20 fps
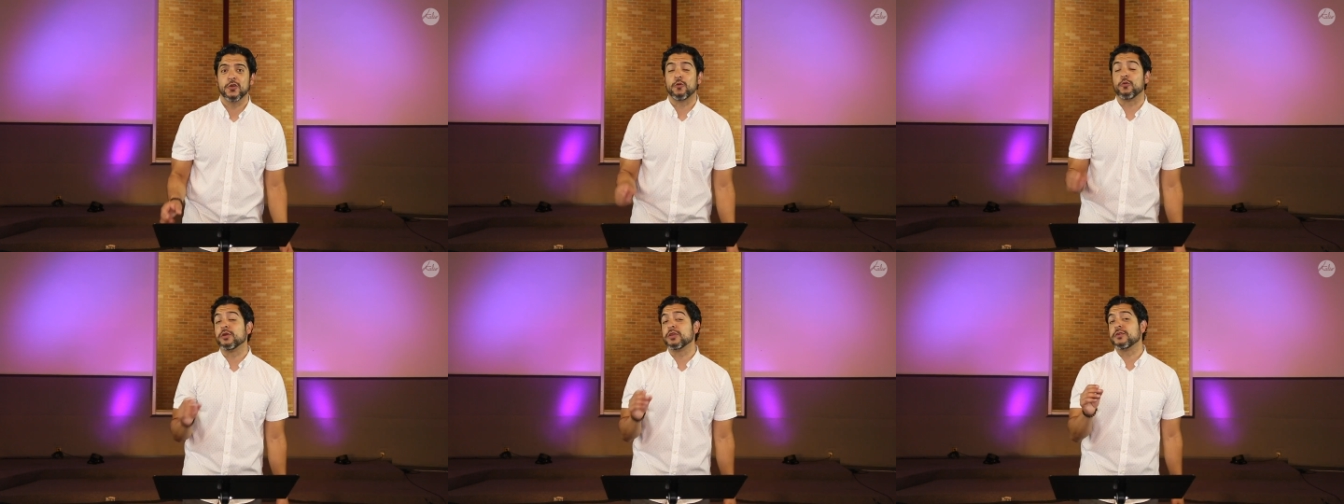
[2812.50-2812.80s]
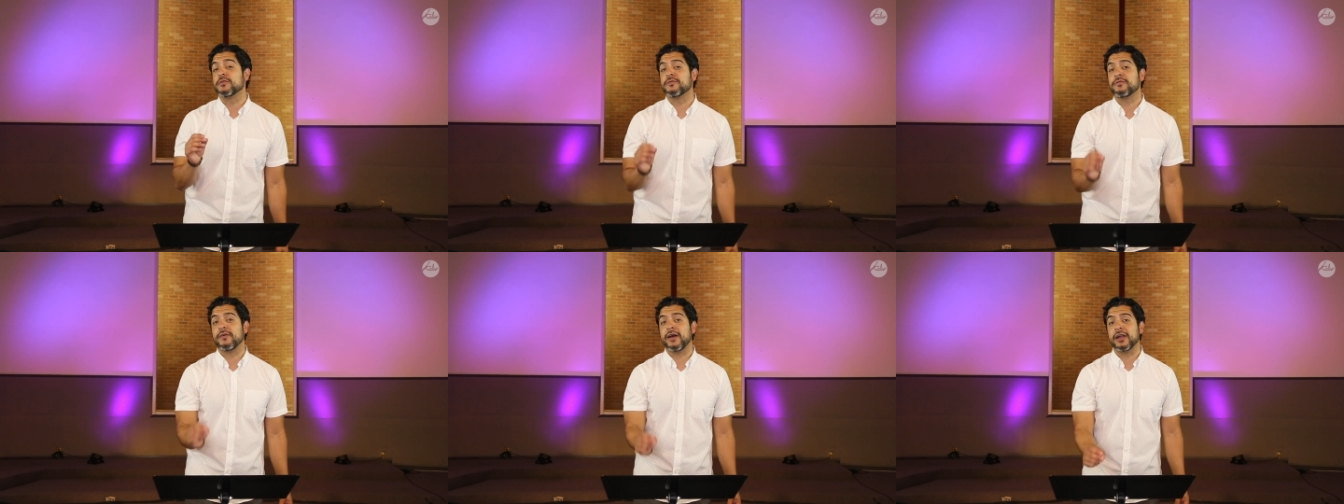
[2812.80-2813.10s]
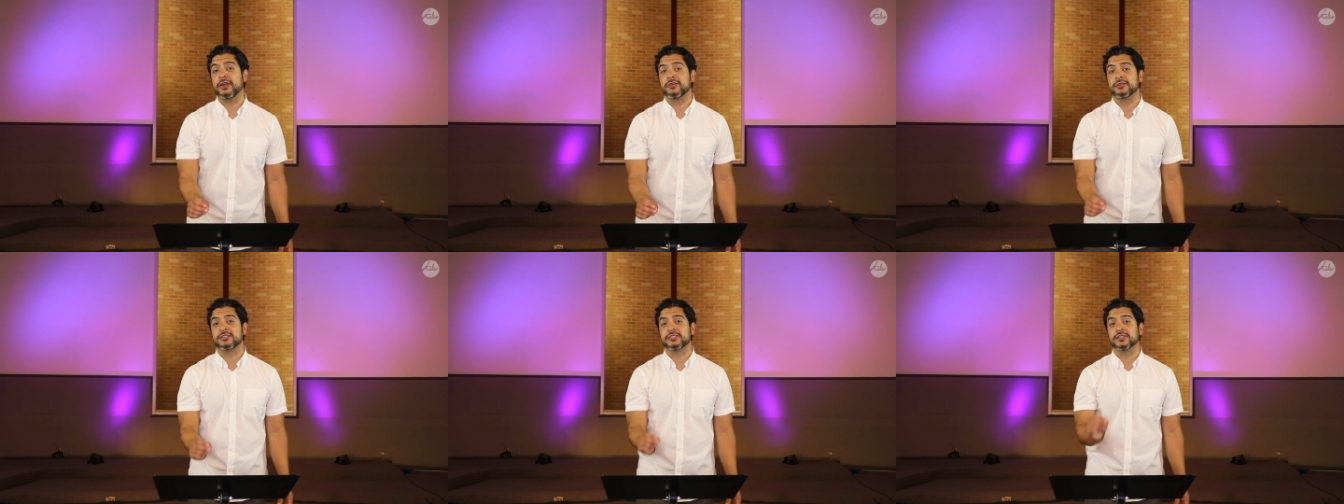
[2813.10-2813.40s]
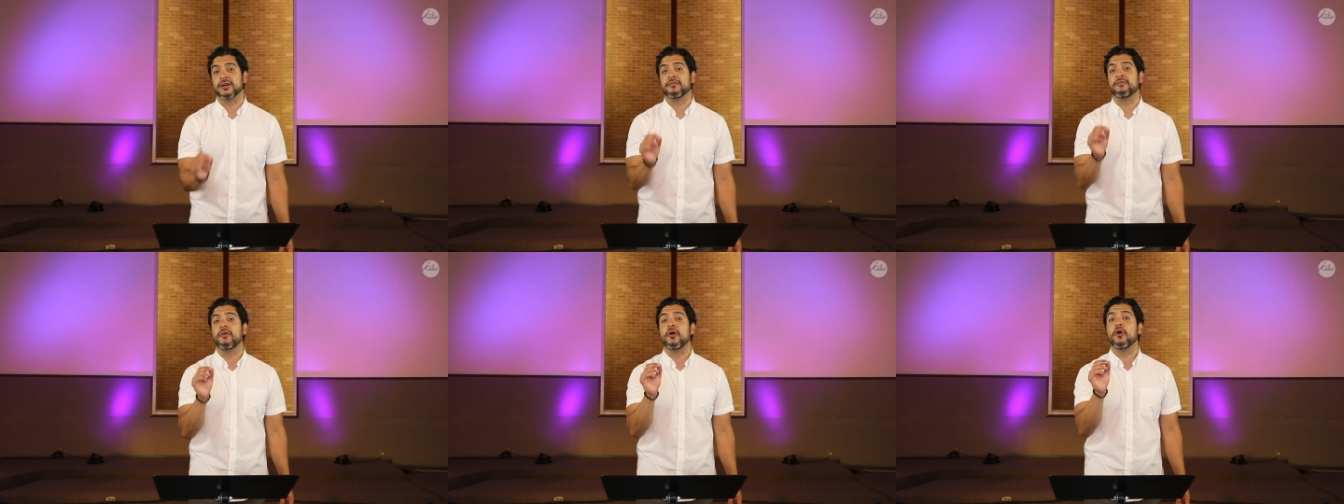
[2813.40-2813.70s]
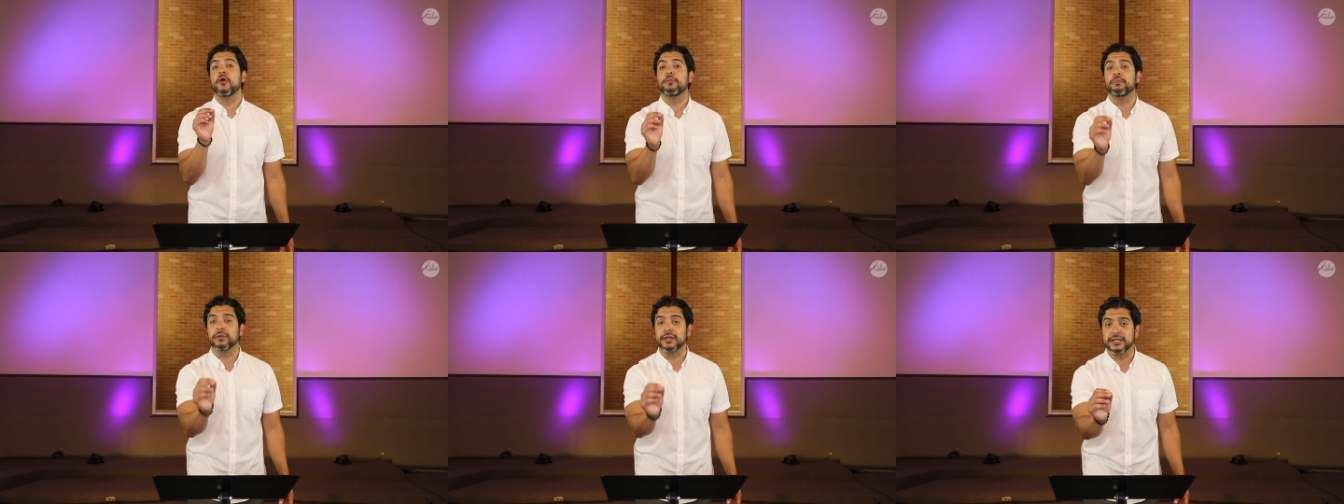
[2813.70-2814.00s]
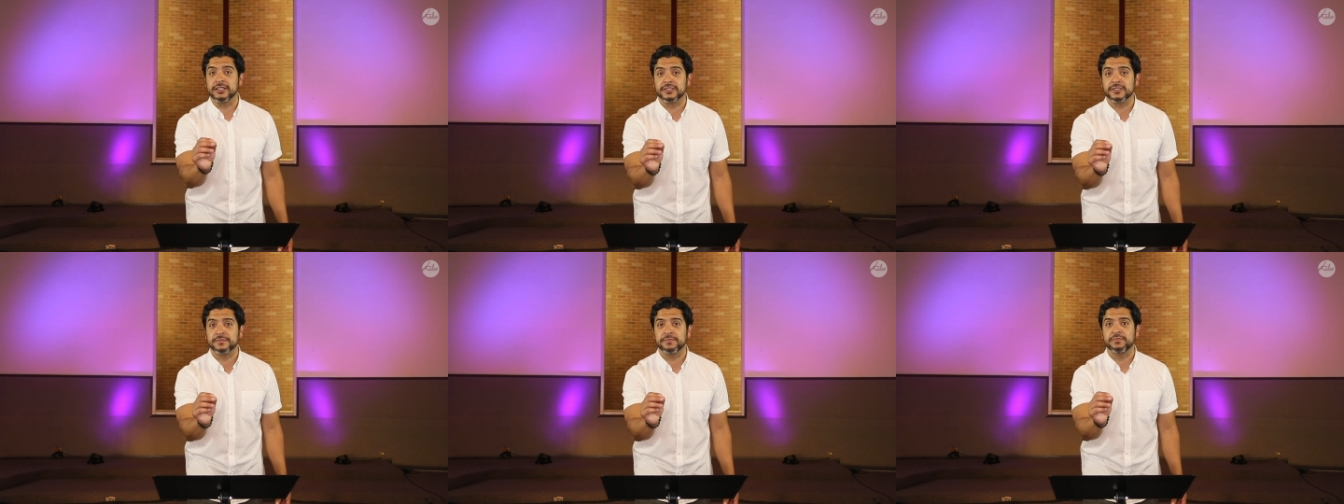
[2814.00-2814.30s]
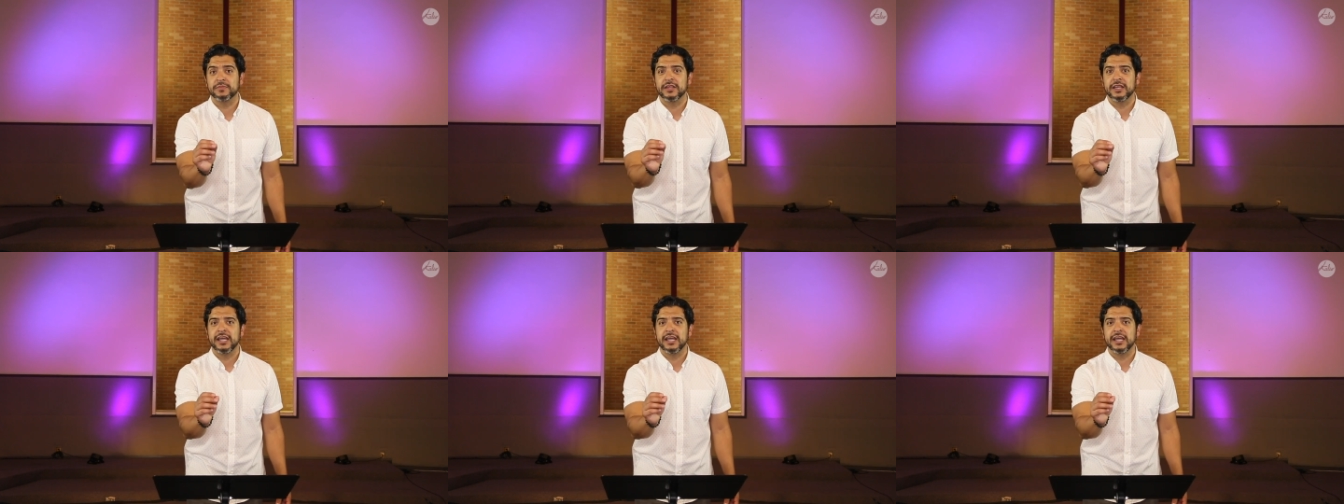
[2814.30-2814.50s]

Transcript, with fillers: when you find yourself hopeless,